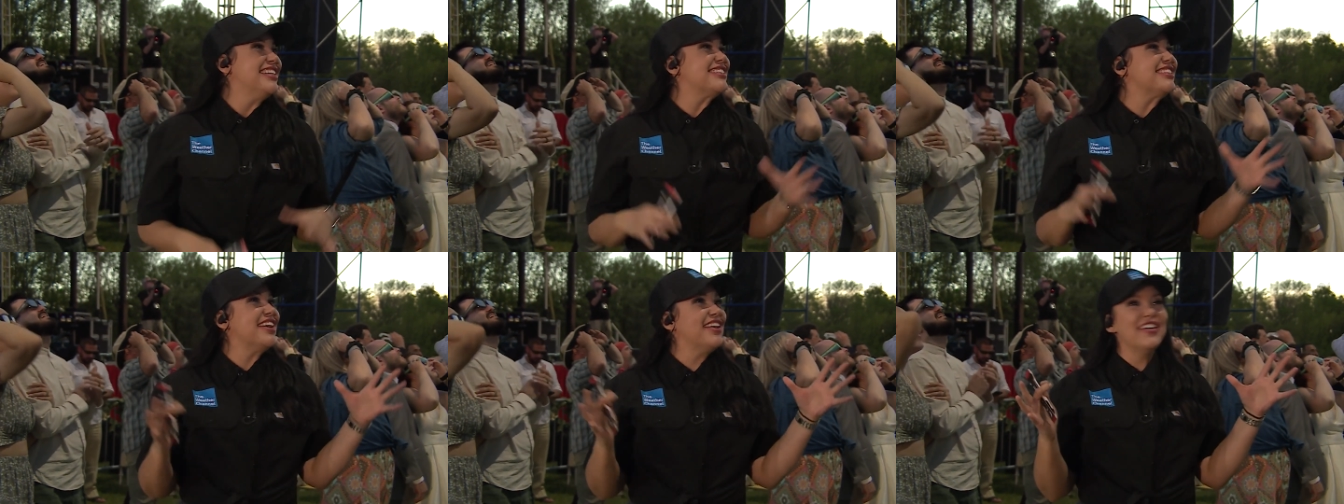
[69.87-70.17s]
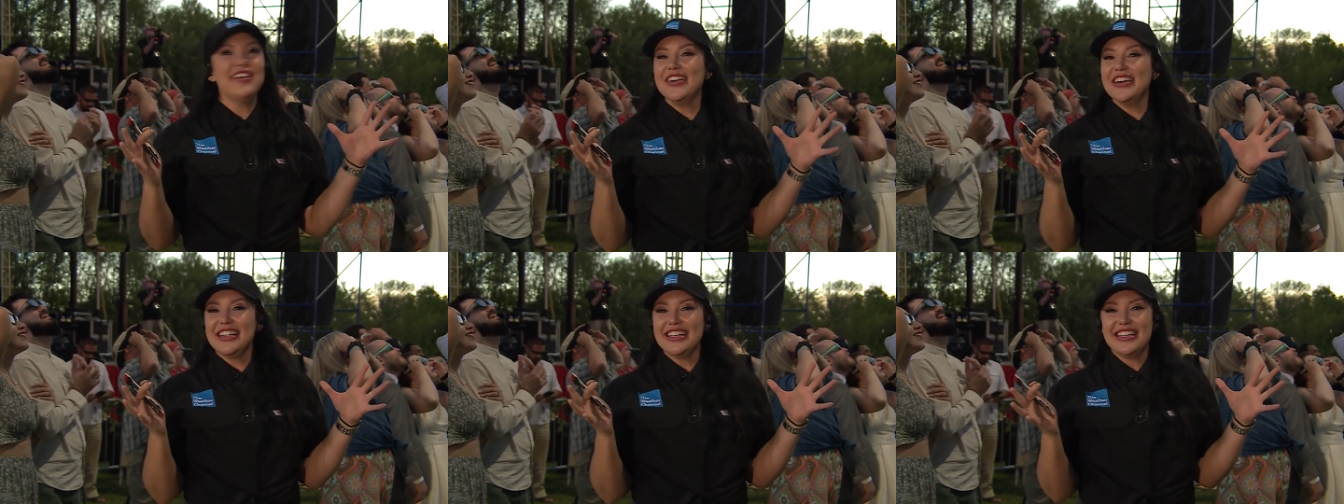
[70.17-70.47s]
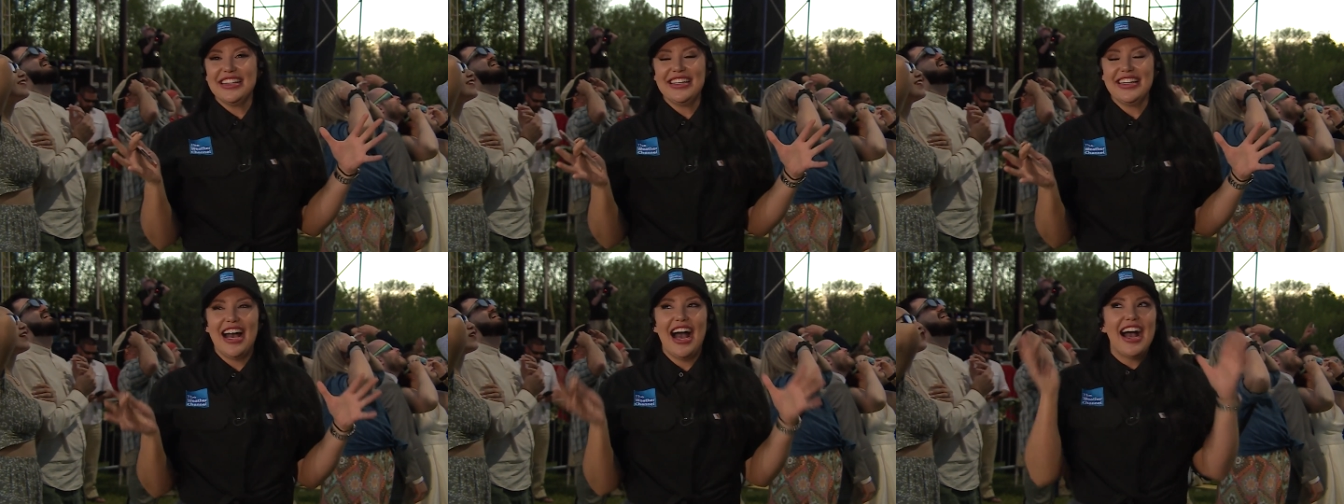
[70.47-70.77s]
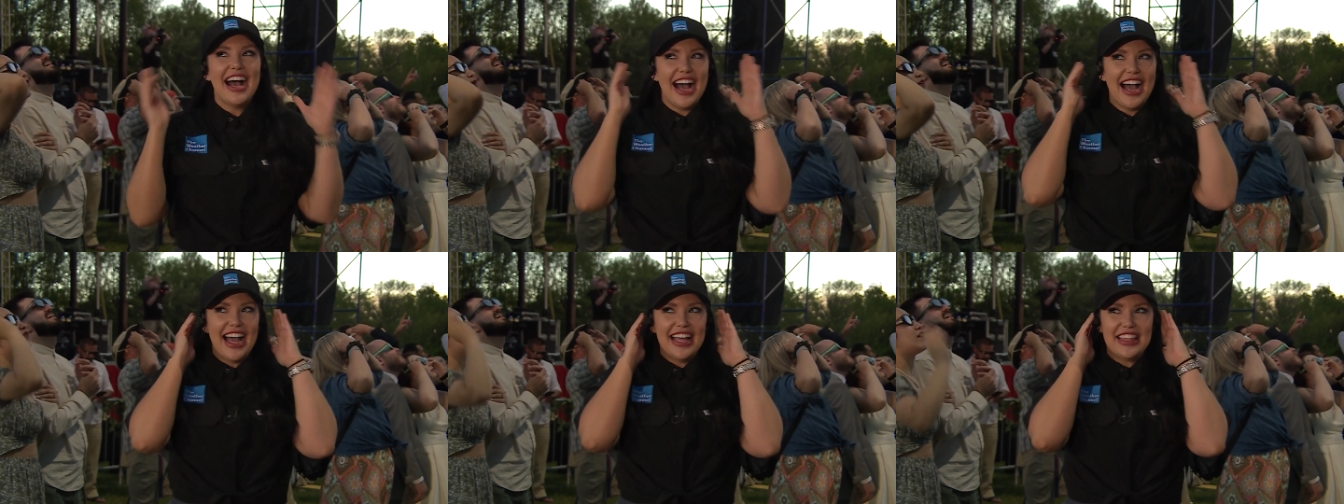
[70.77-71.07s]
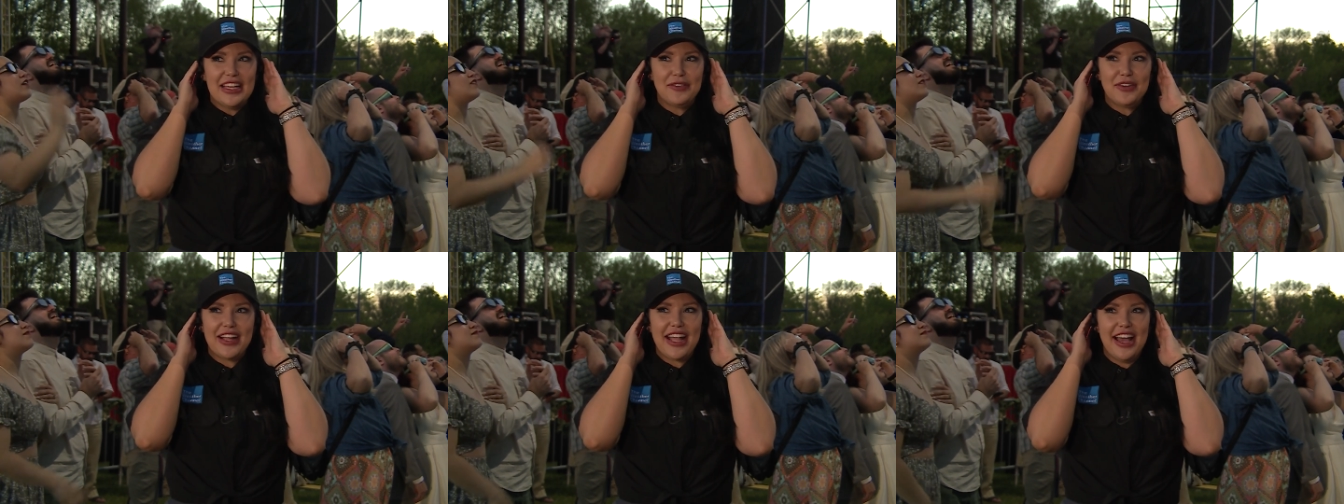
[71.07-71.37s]
So I
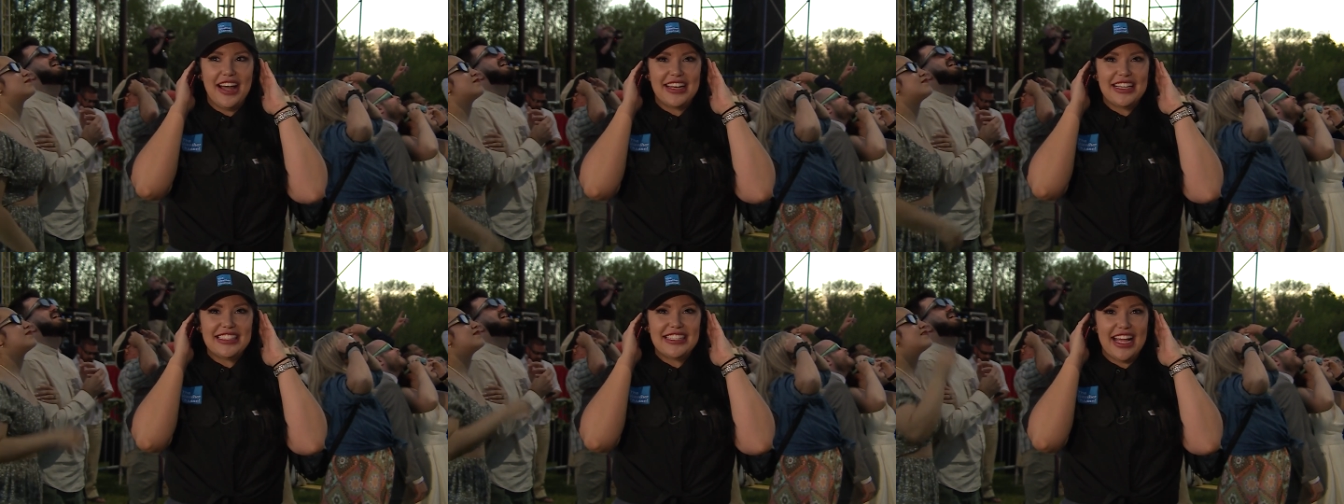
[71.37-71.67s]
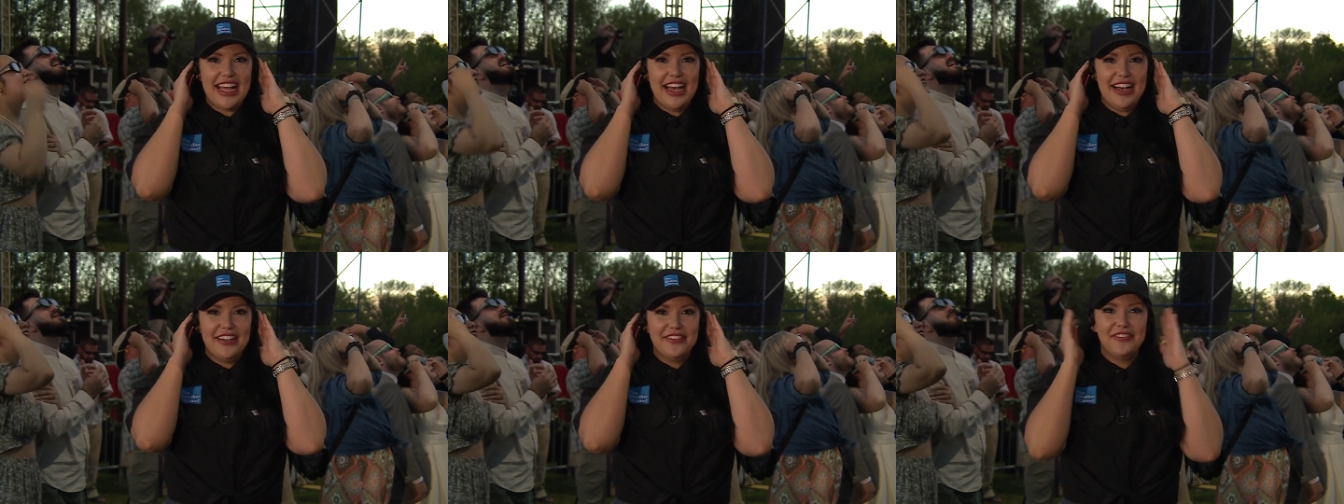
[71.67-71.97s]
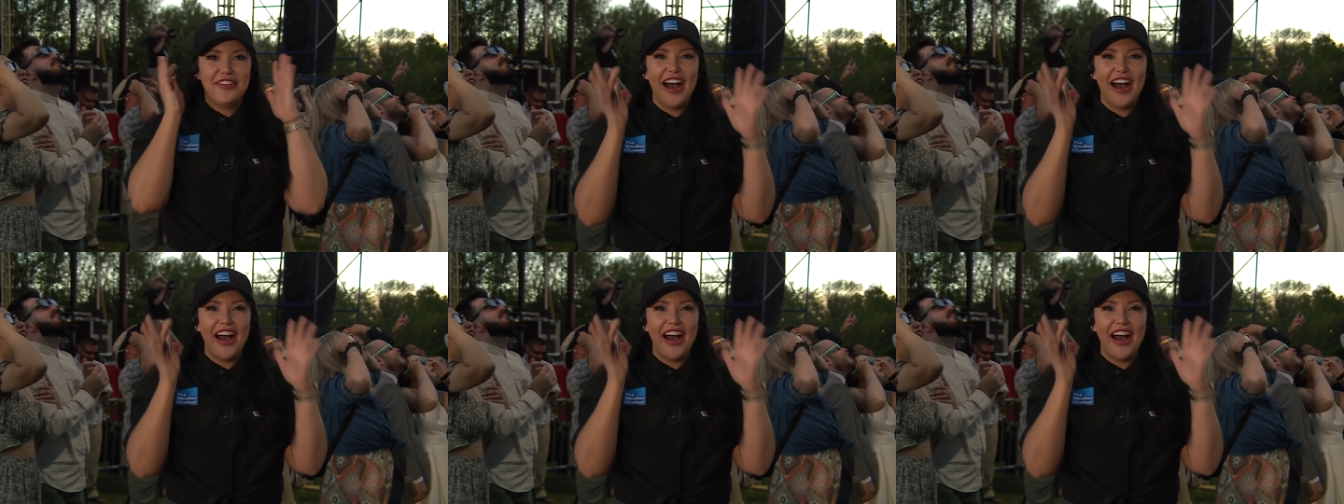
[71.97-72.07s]
think we're counting down.